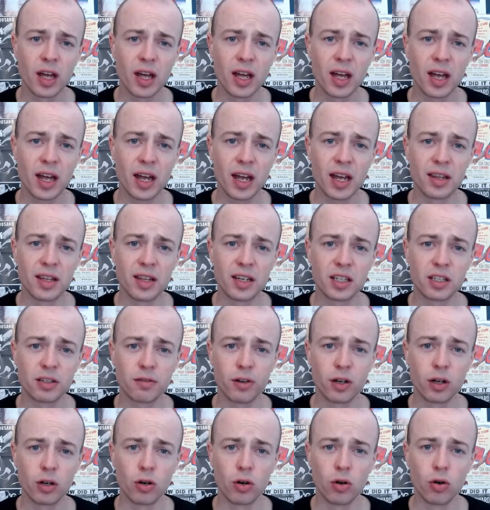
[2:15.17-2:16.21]
in this
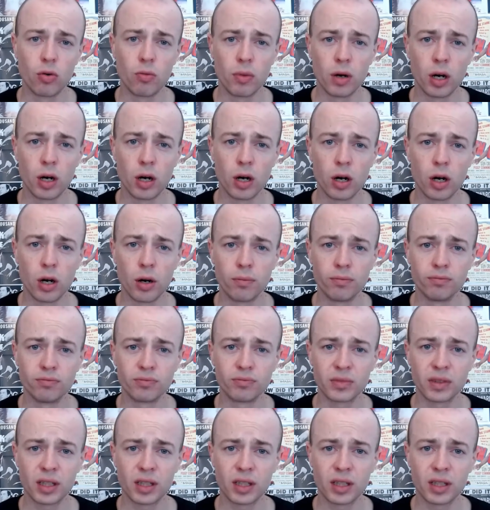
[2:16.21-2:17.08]
film. Um,